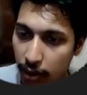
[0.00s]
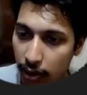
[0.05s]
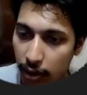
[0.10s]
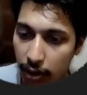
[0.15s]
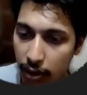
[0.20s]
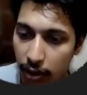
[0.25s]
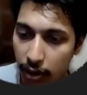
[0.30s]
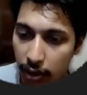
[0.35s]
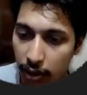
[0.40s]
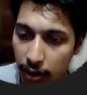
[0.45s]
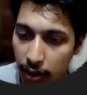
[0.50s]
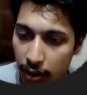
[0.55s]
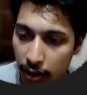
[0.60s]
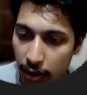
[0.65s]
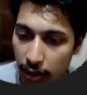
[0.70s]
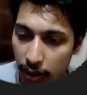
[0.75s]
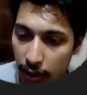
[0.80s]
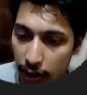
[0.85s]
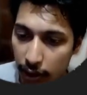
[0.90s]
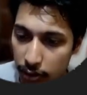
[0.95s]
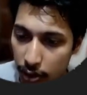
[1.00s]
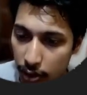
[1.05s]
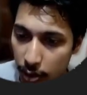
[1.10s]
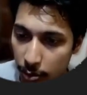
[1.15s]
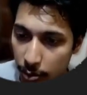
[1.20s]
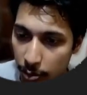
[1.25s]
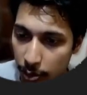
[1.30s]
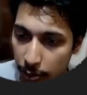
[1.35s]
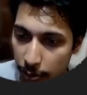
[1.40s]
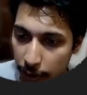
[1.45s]
Let's copy paste the
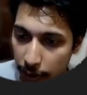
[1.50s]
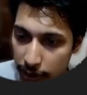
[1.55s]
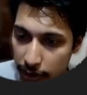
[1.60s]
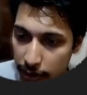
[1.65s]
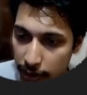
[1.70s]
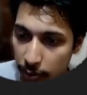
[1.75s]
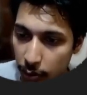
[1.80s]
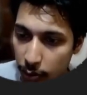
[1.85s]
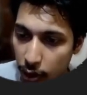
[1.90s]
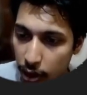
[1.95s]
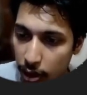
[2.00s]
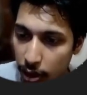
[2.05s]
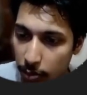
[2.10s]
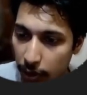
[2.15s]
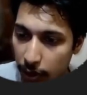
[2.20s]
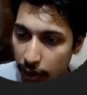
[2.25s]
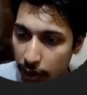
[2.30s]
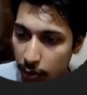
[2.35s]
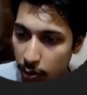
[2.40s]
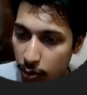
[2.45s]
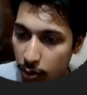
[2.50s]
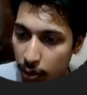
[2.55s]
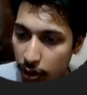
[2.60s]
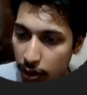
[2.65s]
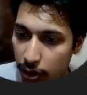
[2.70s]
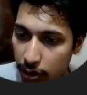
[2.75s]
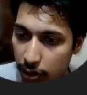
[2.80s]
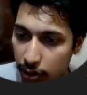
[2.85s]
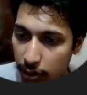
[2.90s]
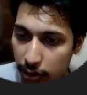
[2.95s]
boilerplate code.
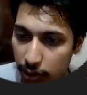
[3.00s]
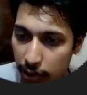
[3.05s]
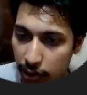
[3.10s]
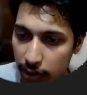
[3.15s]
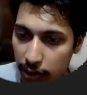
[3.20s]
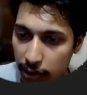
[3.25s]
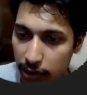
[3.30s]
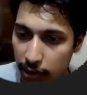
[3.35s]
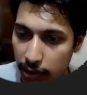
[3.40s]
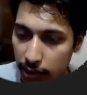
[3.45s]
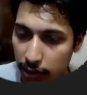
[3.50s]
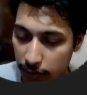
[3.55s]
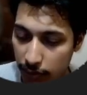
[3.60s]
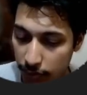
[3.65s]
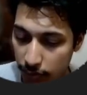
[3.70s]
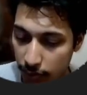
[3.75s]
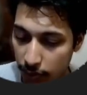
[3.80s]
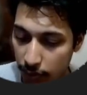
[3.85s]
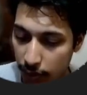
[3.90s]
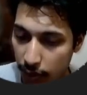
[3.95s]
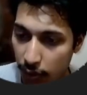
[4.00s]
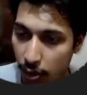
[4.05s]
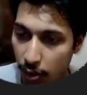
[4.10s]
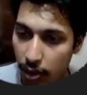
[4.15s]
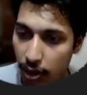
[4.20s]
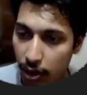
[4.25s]
We don't need to write